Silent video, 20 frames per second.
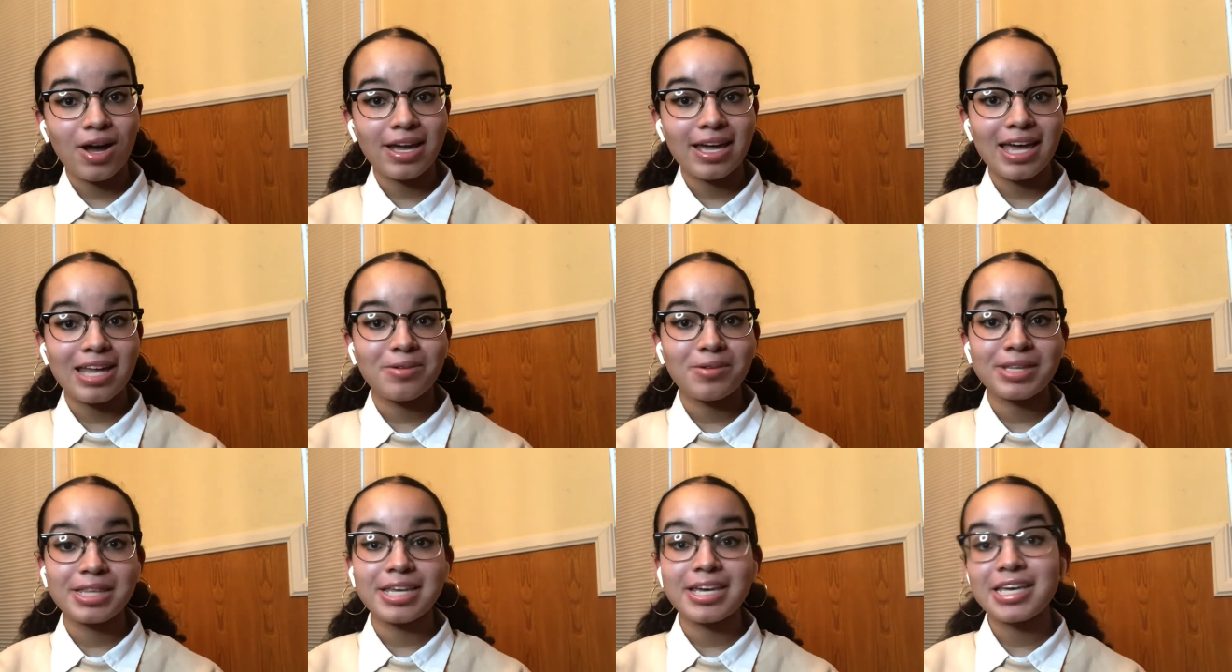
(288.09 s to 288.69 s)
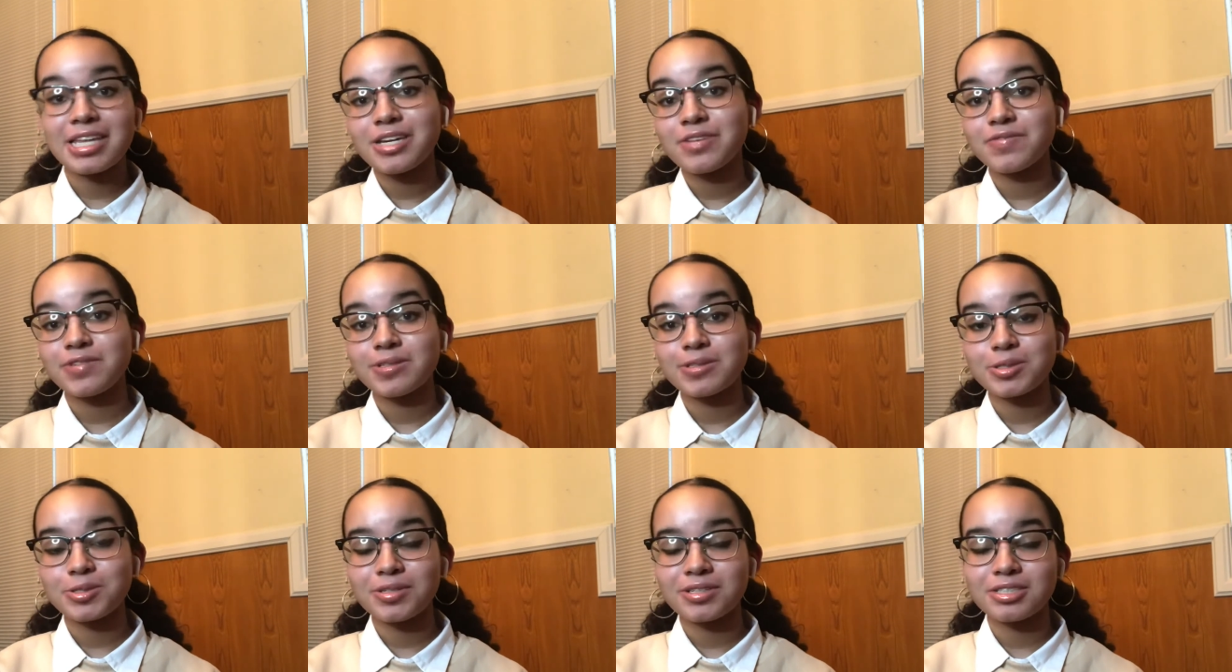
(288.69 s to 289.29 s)
and when the interviewers
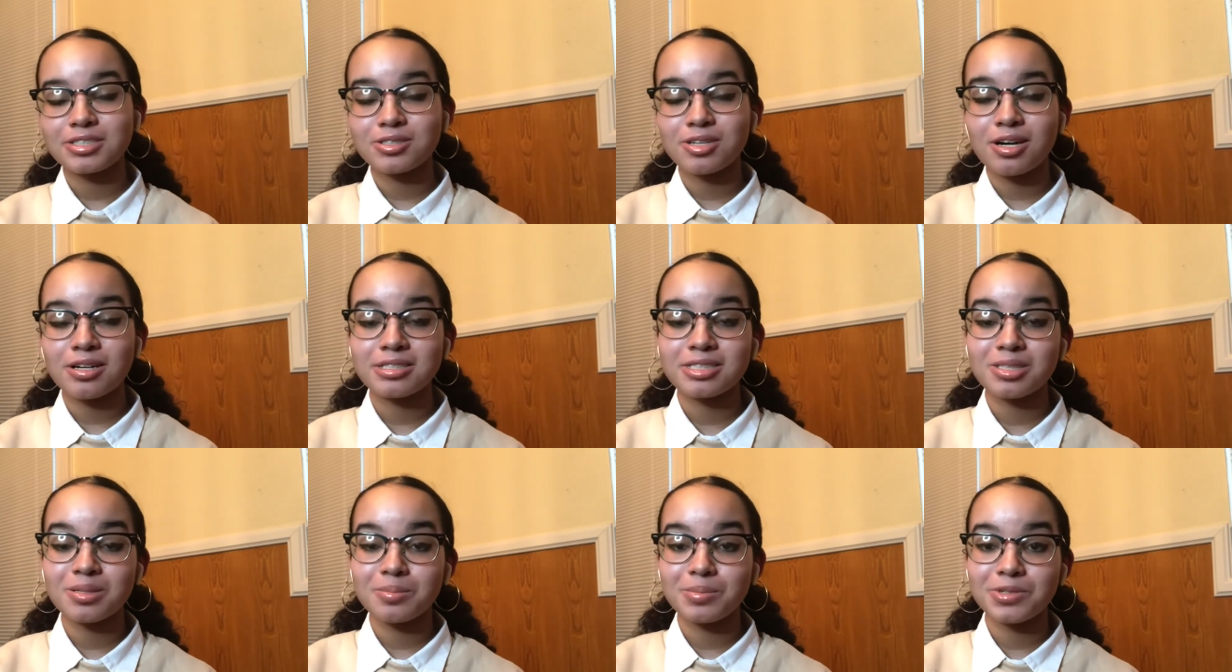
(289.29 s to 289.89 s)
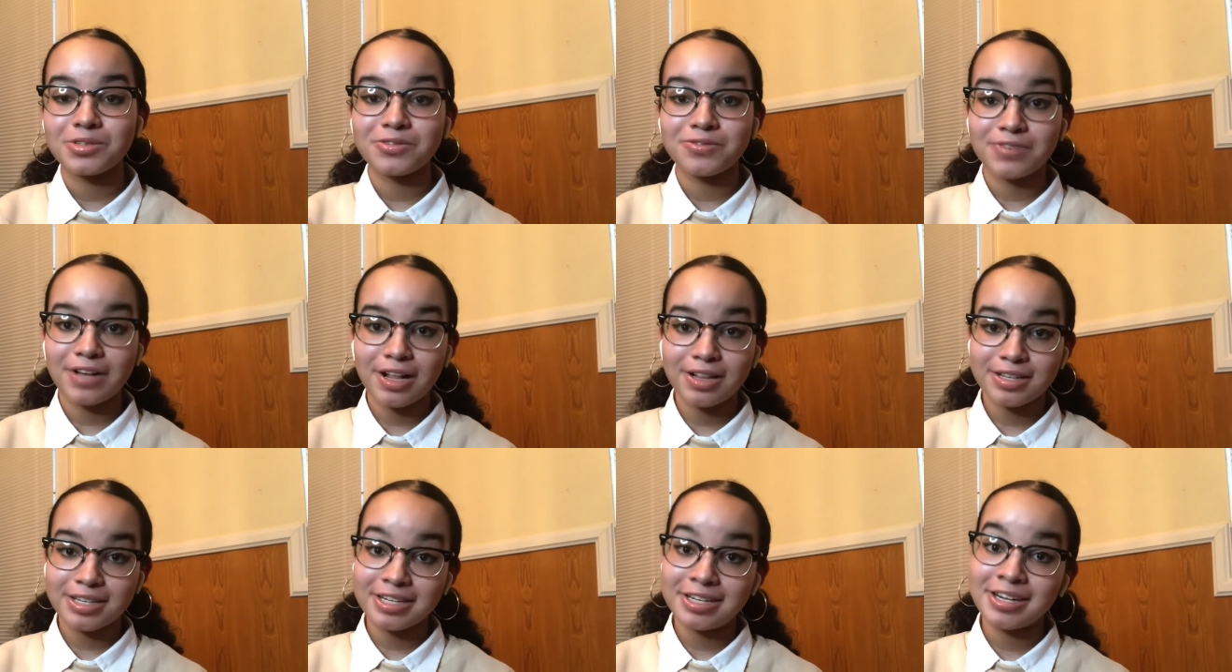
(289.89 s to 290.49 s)
try to talk to the Blue
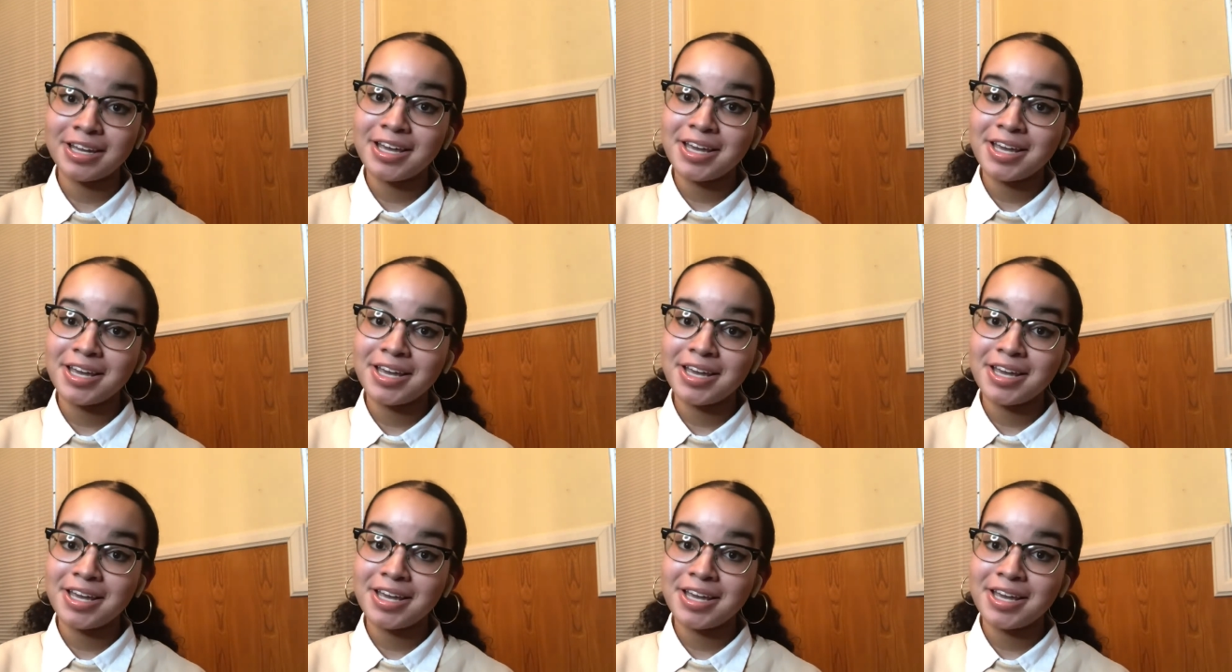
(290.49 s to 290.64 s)
Falcon,